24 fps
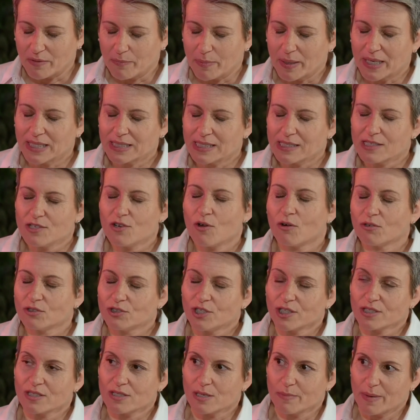because it's not
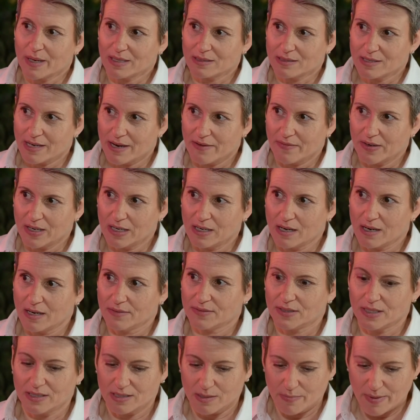just about saving
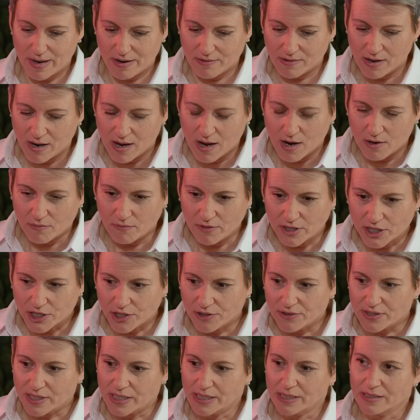lives, it's about
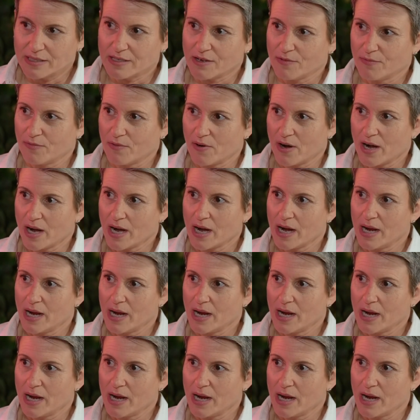reducing suffering,